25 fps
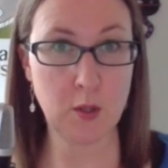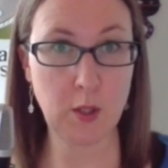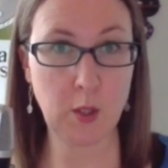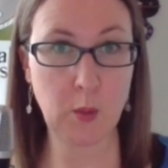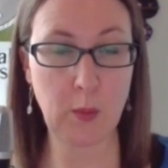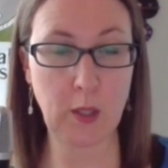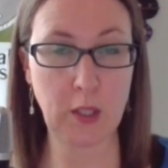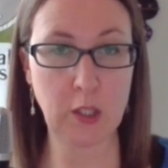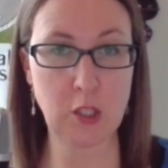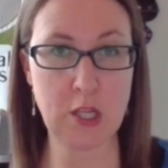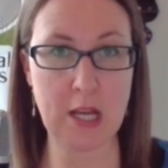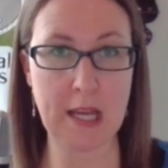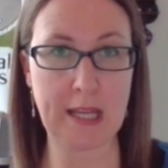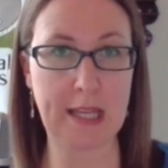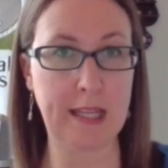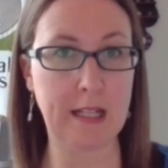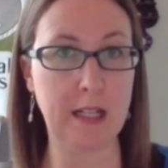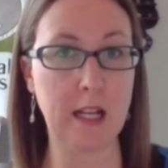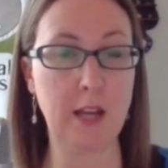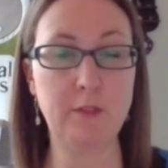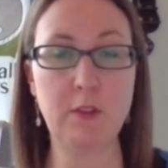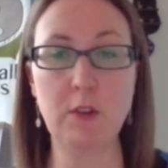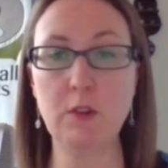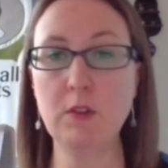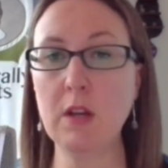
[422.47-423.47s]
a quick check-in.
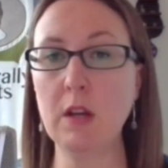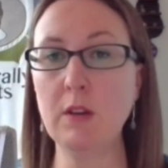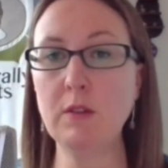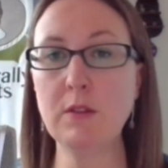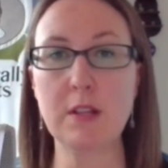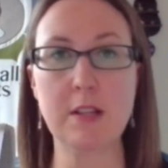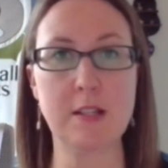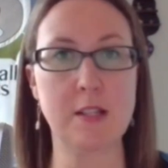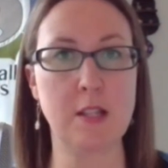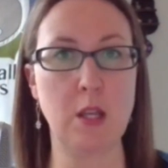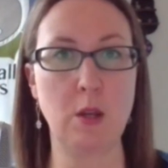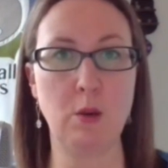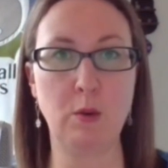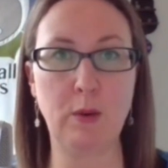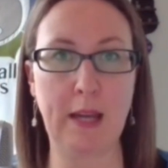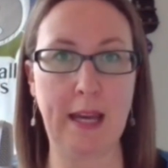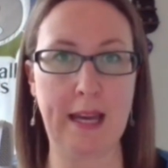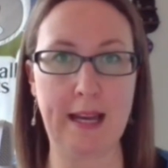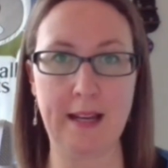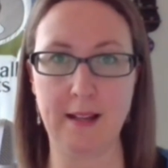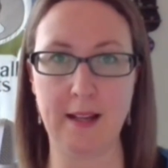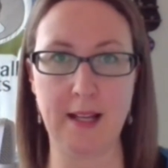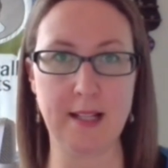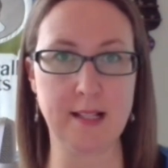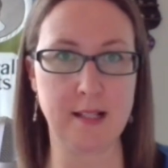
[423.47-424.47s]
Have you noticed that your
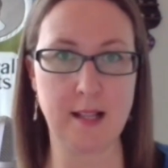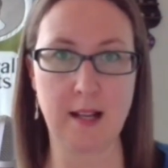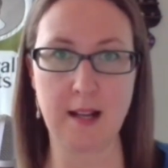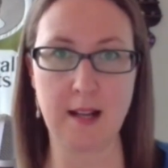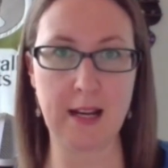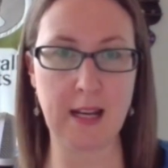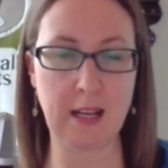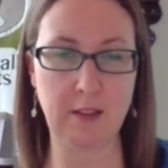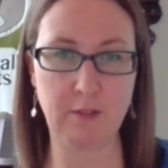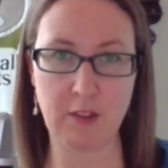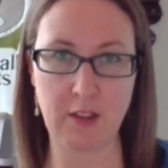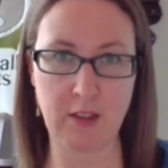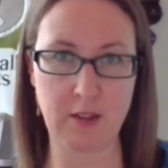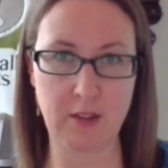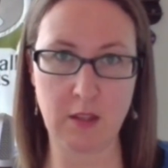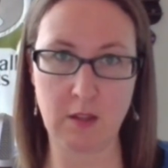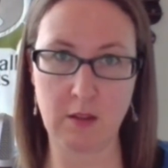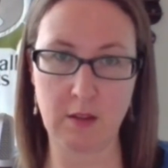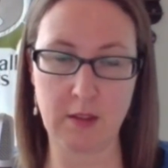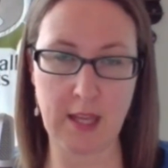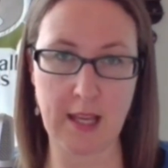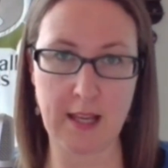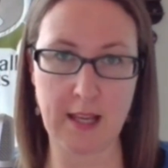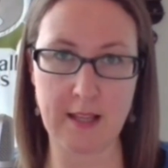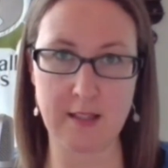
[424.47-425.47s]
cat has done any of the
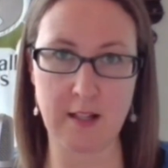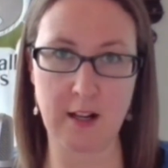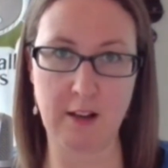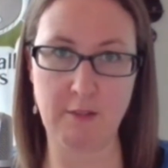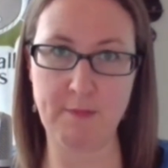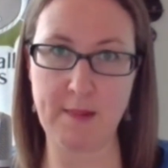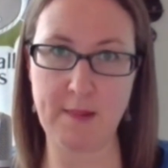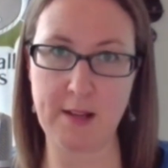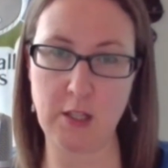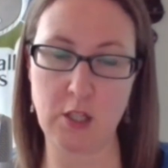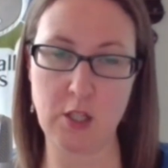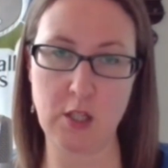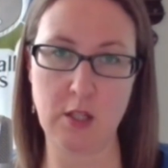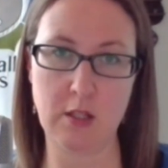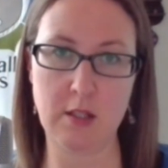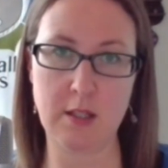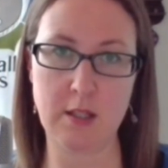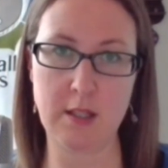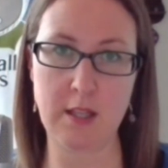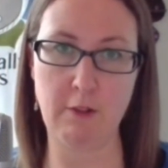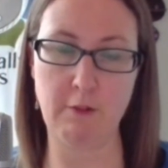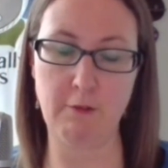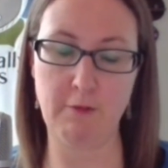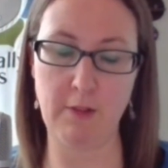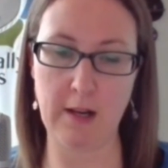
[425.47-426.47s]
things that I've mentioned
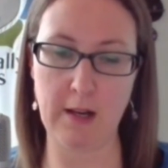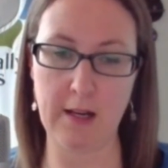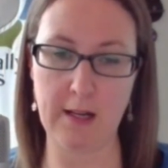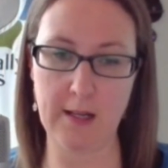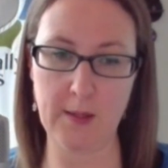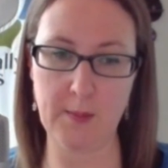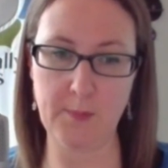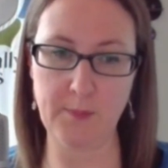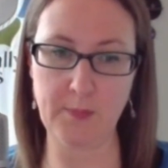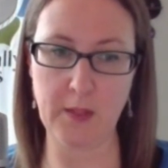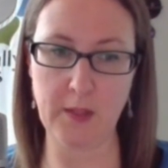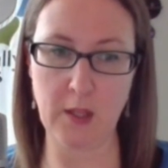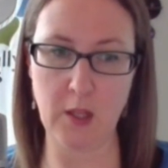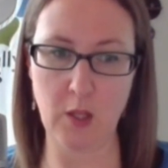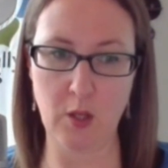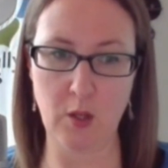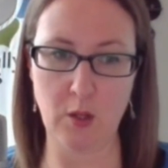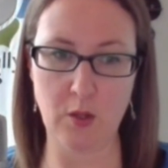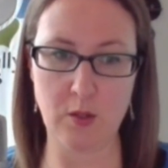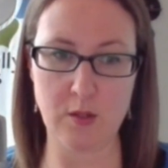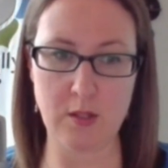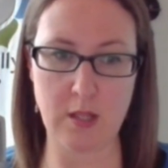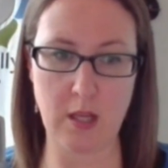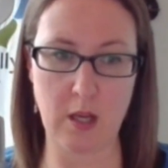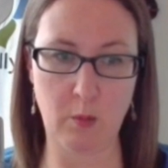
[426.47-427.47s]
so far?
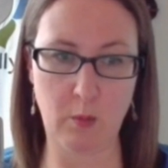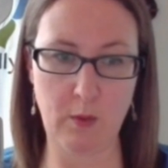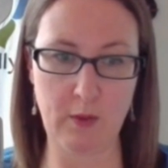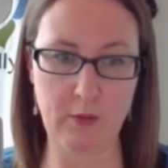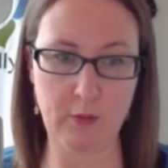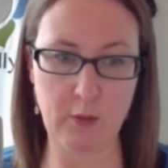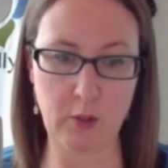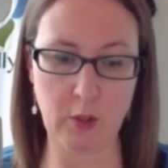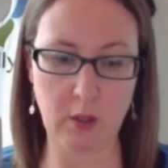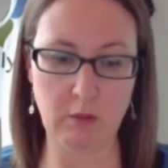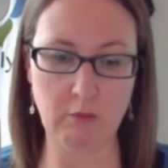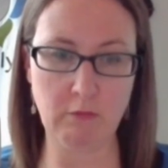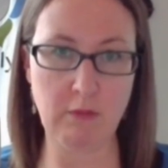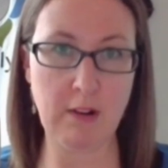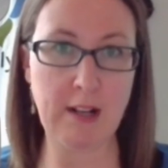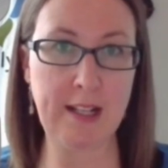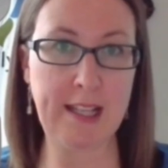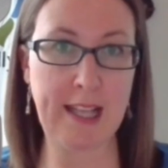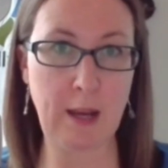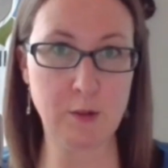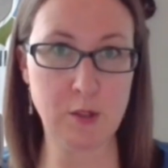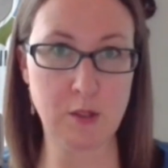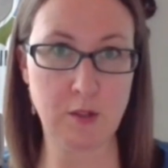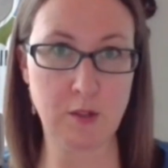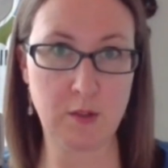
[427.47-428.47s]
So we've got running
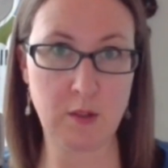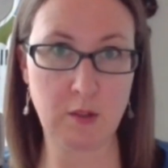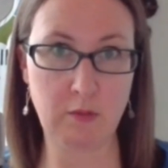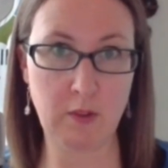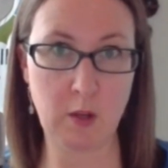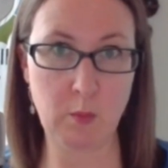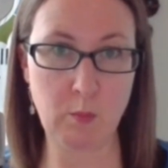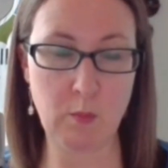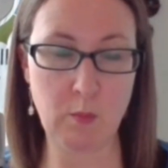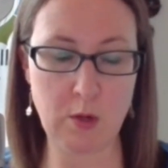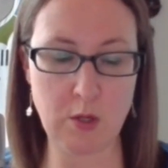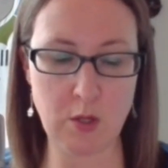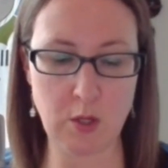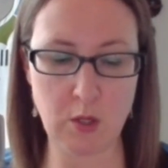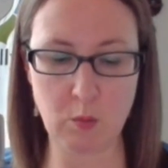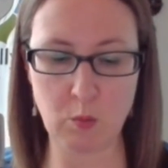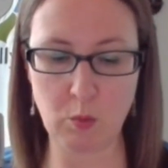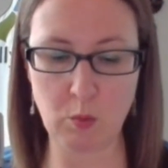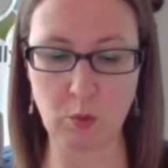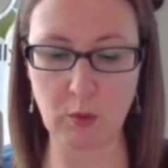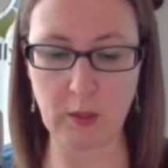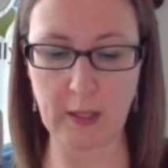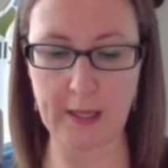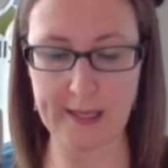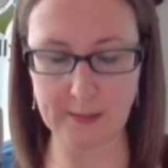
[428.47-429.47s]
out of the room when you
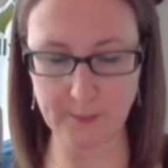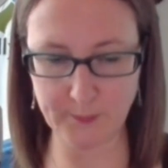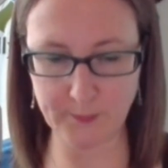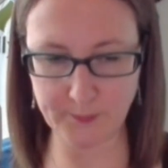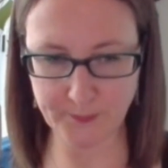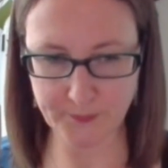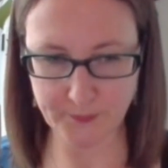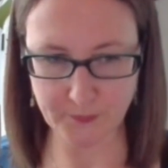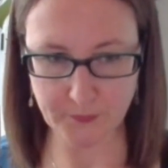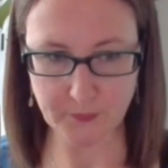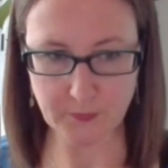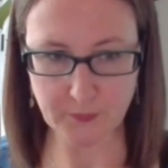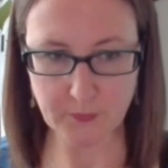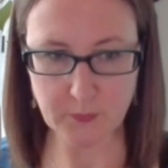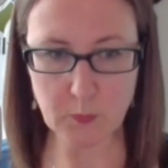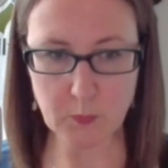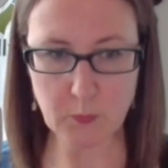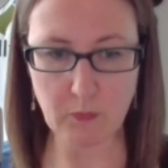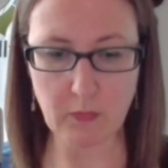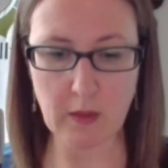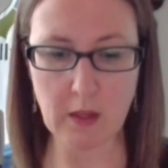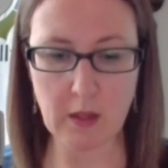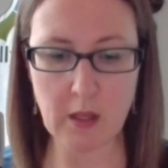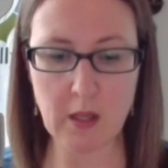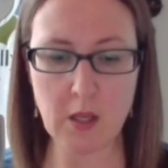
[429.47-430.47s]
walk in,
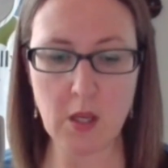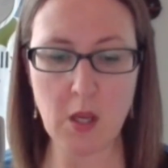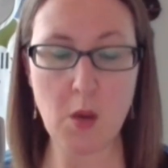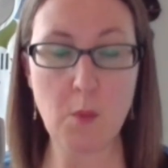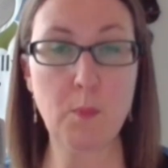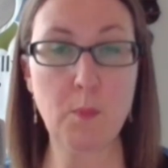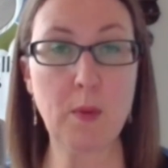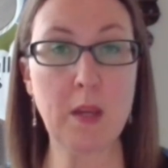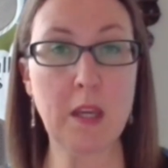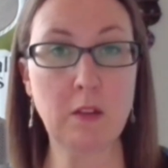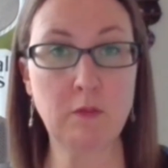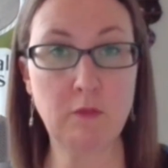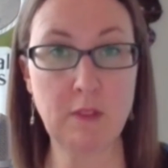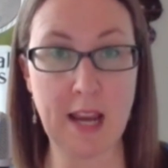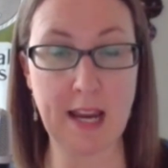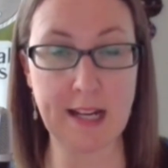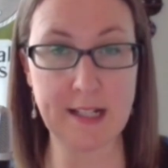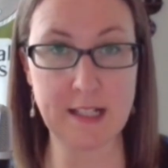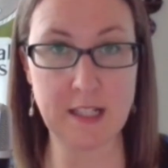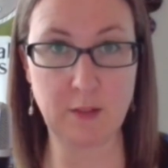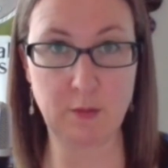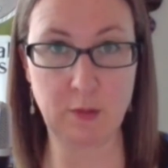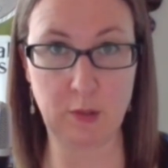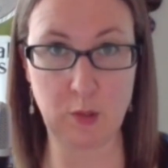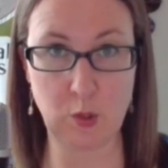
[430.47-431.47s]
being
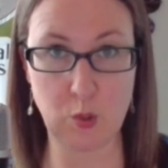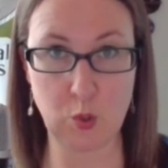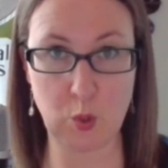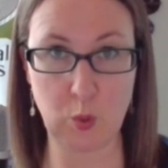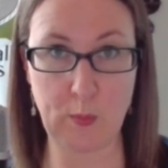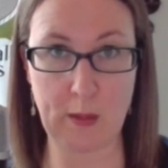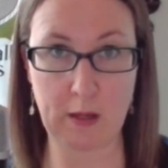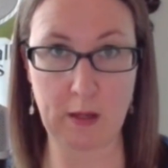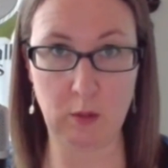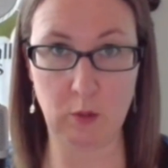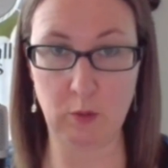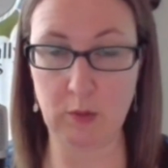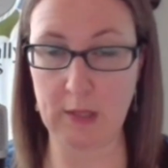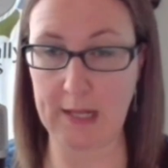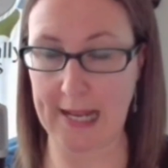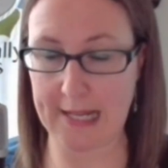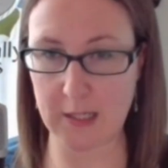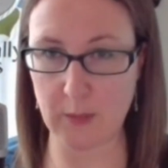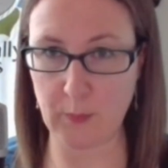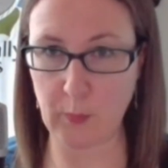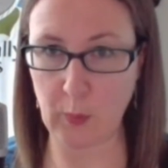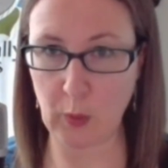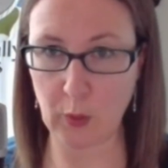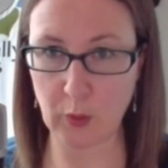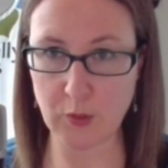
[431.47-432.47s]
reactive when the doorbell or the
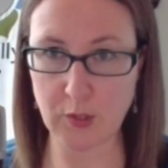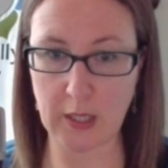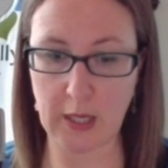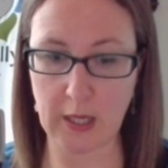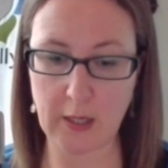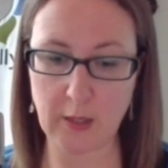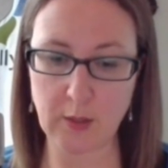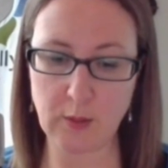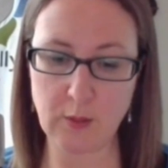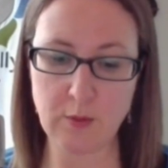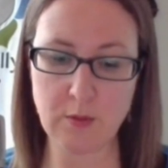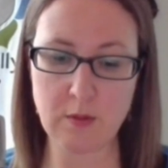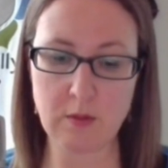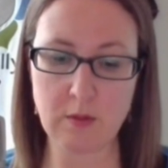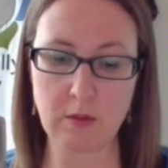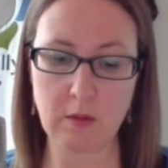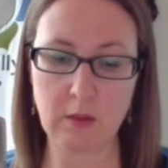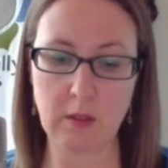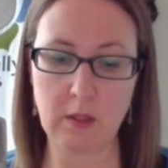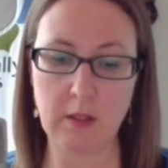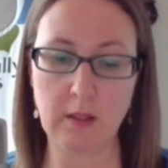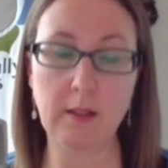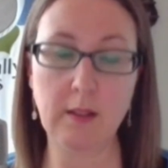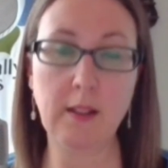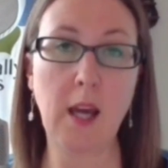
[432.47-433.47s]
letterbox goes,
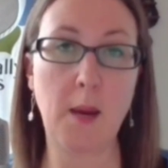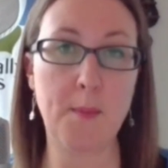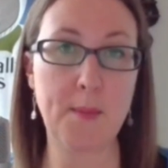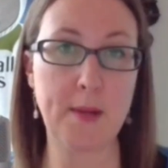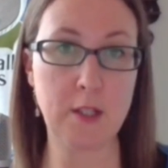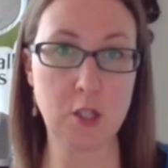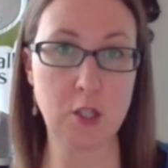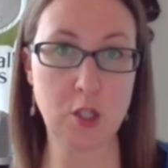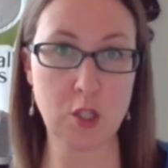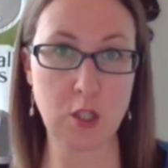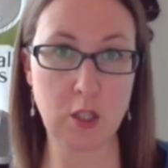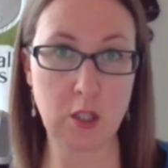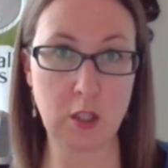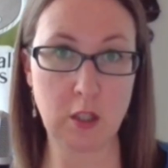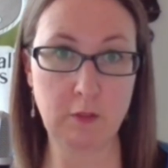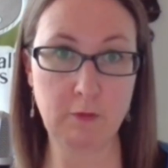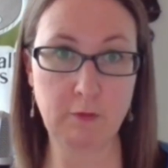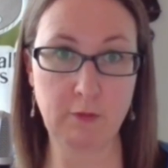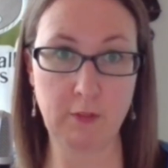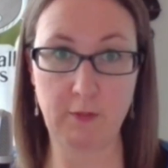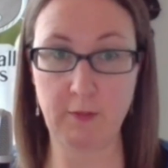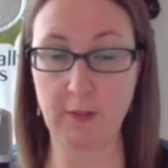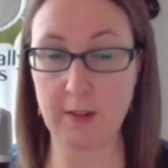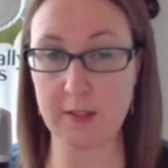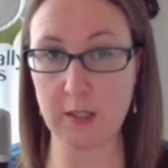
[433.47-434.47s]
coming to you
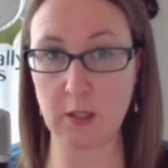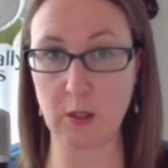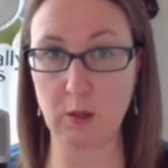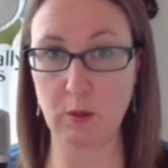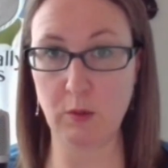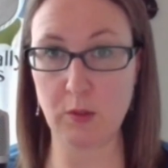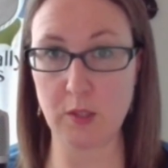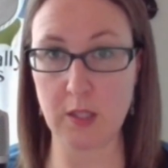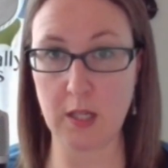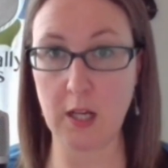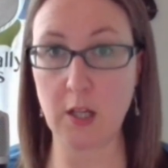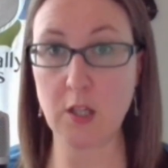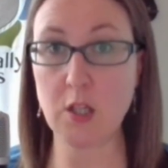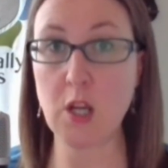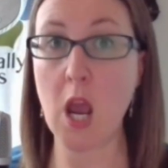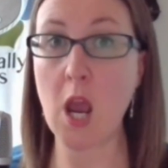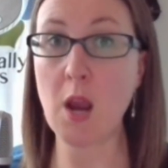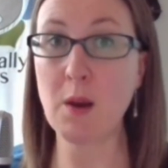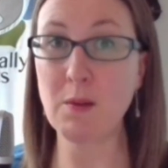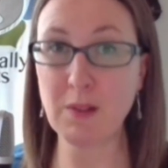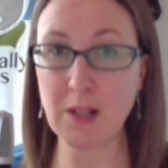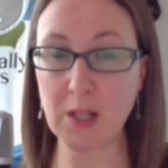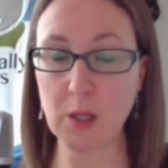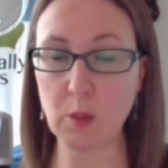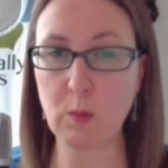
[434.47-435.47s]
for physical touch
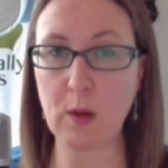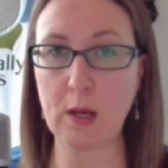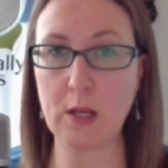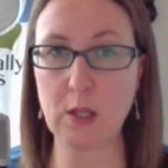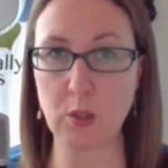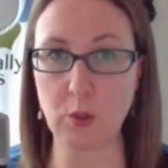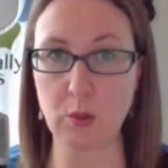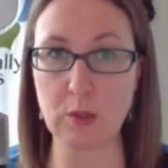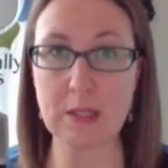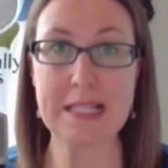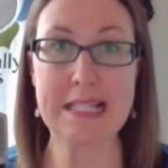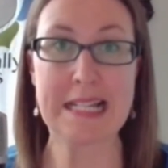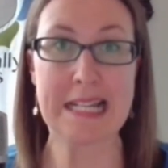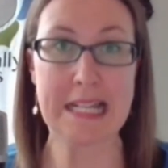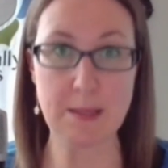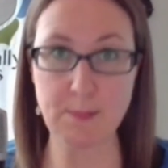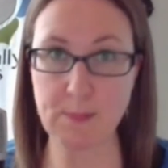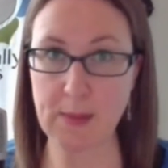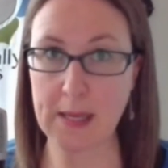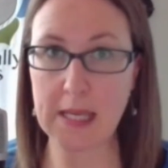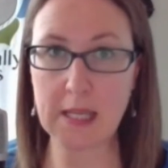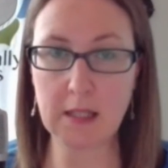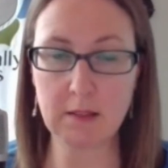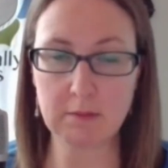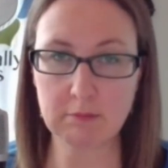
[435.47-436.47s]
only when you're
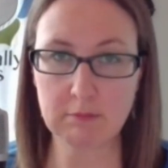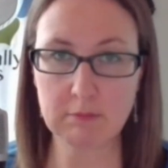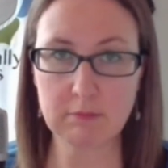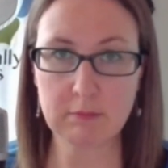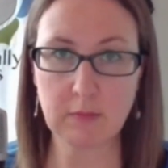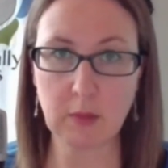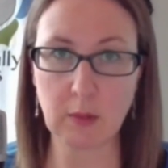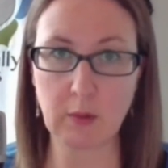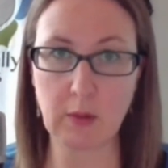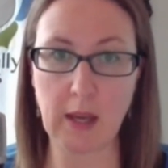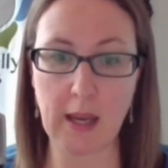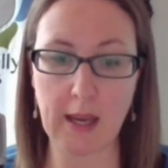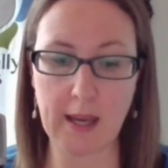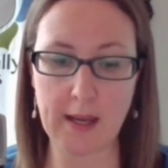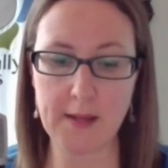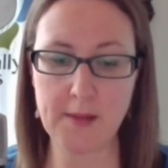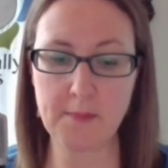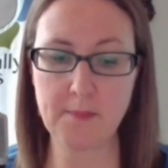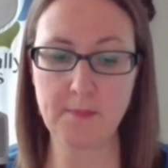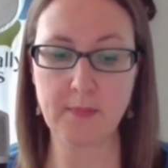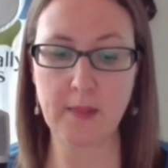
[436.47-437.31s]
sleepy, okay,